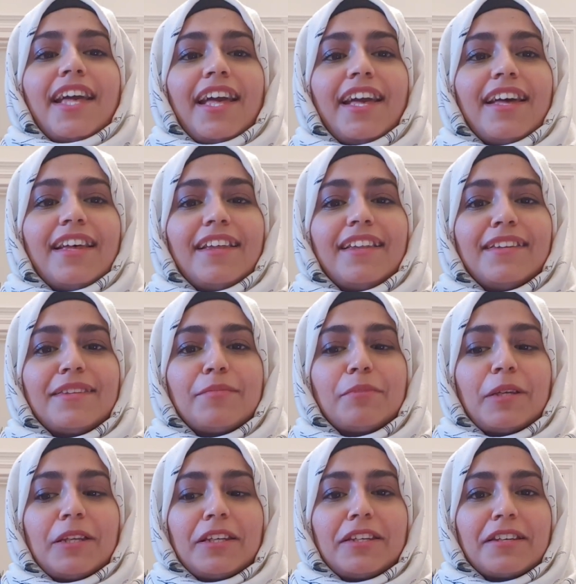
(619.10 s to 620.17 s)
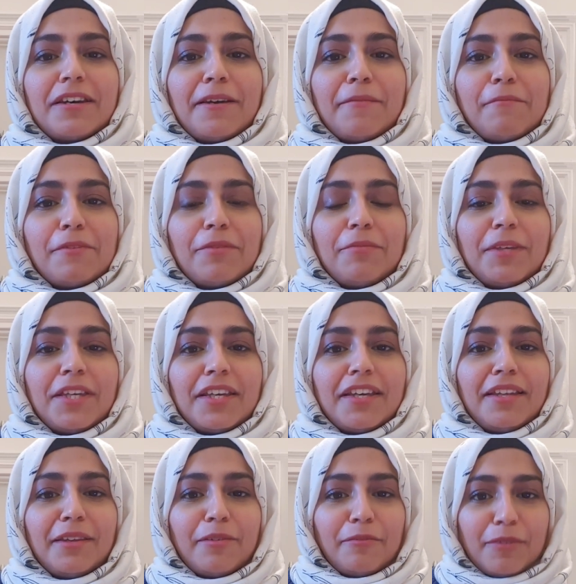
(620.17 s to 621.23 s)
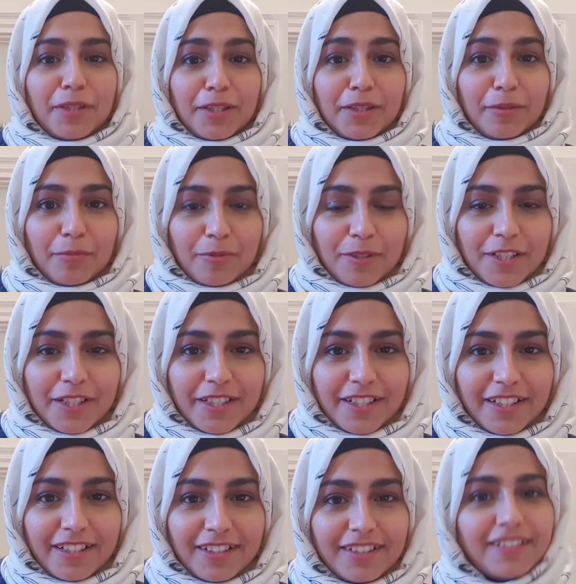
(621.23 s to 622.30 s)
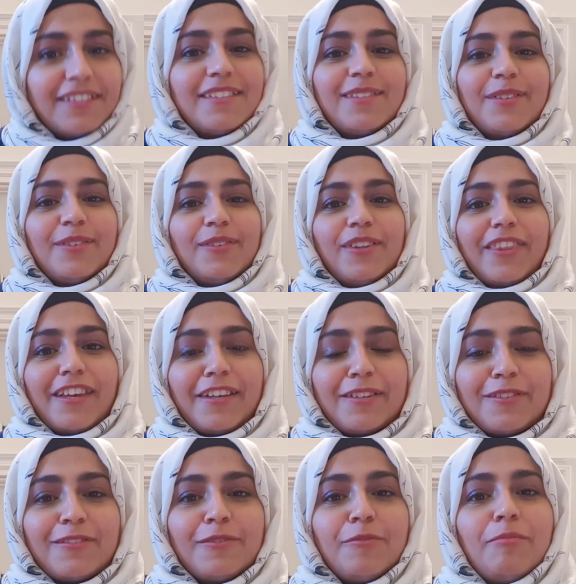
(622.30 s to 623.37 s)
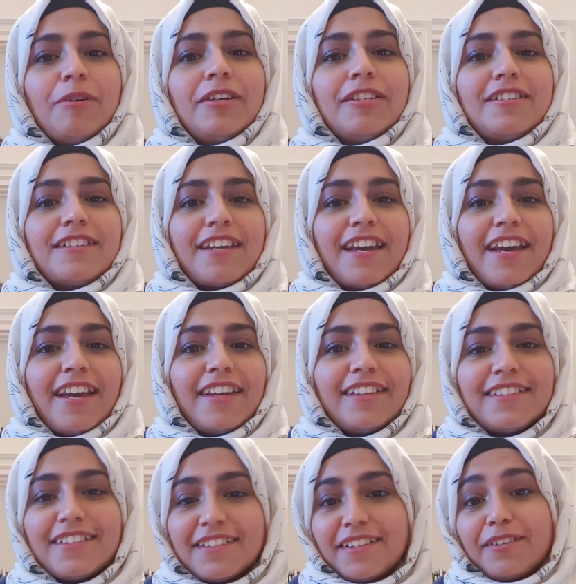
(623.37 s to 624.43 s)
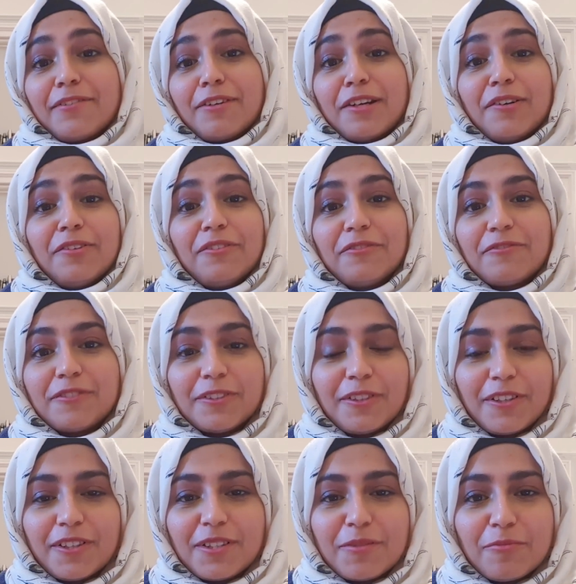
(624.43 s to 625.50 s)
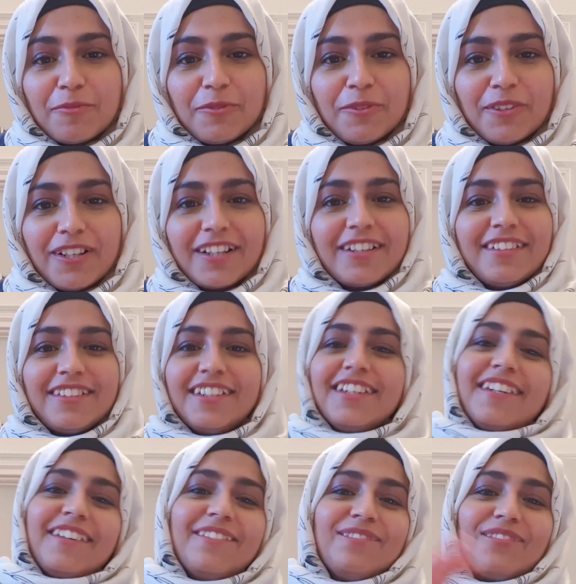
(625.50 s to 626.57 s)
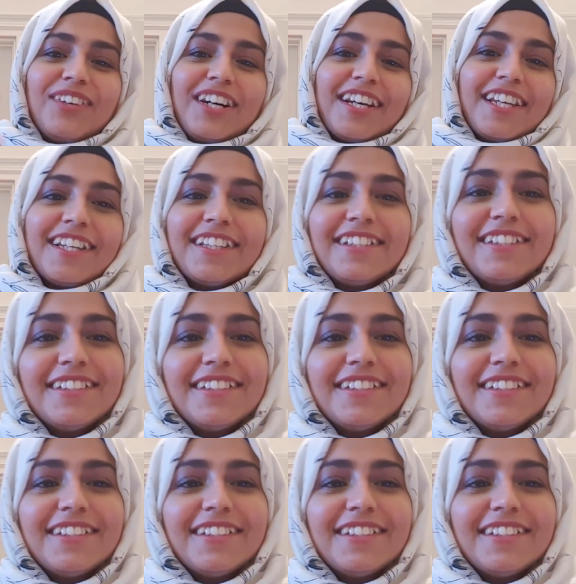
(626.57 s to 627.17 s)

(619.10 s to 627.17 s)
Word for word: and spending time with me, and I really appreciate it. So thank you so much, and stick around for lots more. Bye.